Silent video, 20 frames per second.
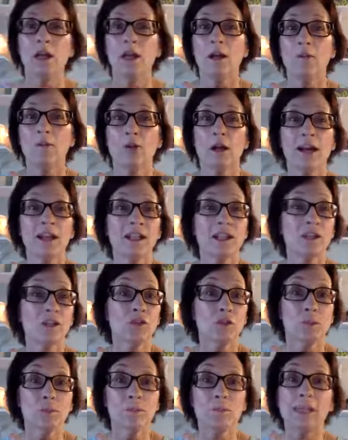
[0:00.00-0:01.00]
products
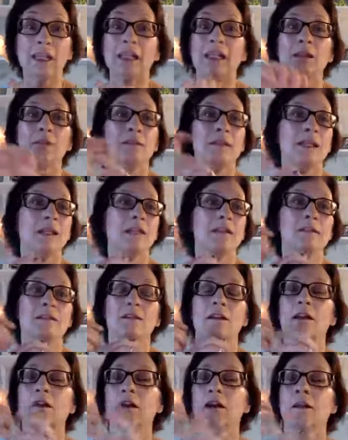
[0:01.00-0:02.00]
for
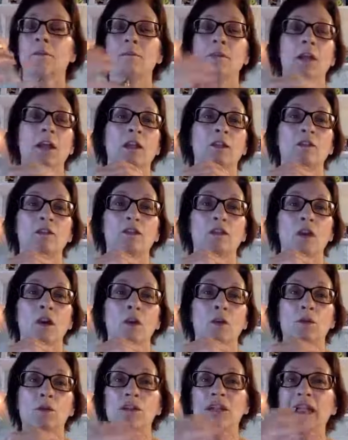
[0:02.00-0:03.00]
babies, and
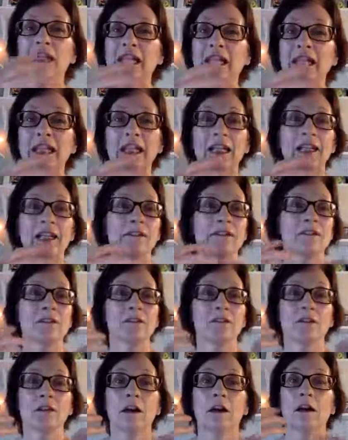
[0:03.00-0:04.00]
so
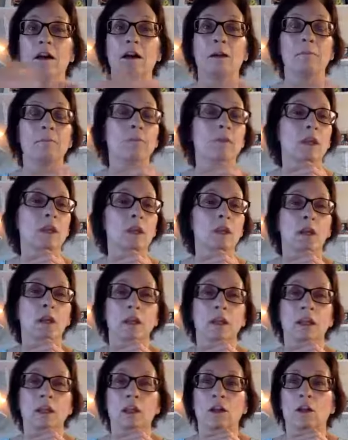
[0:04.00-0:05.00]
teens,
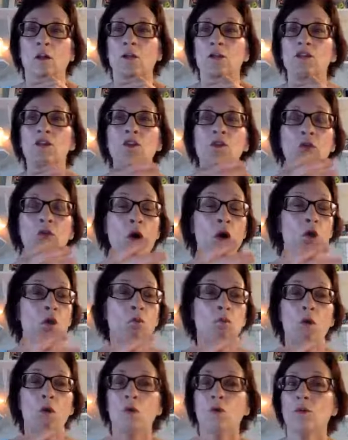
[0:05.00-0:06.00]
new
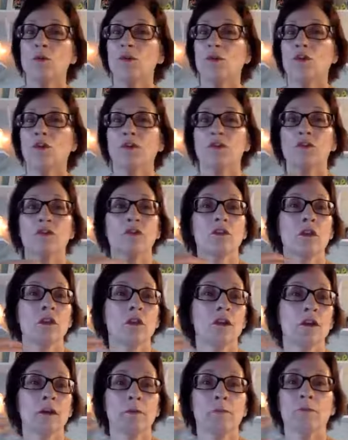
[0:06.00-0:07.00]
homeowners,
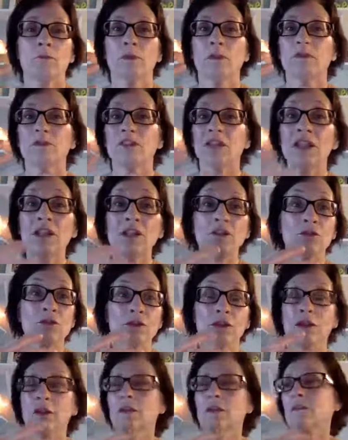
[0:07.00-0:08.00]
senior
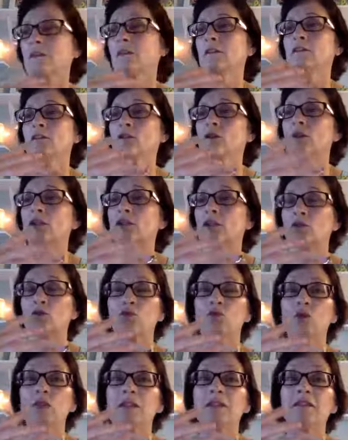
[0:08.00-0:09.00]
citizens. So it's a
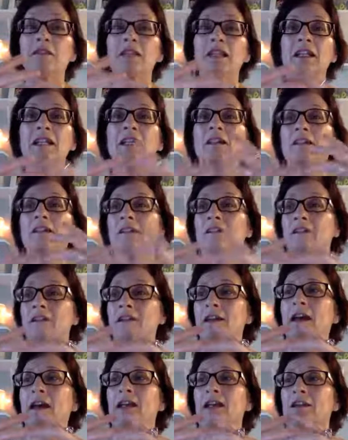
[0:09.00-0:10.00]
really
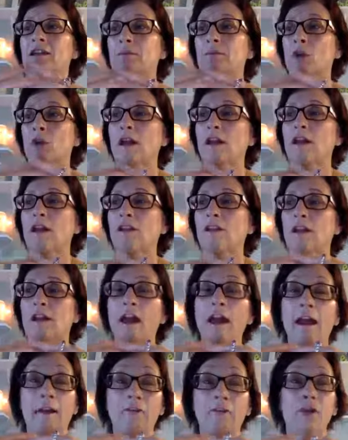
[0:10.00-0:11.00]
nice product that
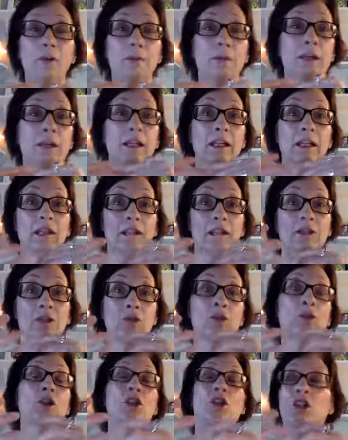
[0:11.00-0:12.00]
everybody
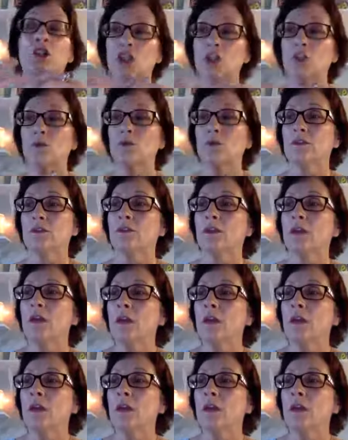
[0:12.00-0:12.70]
could use.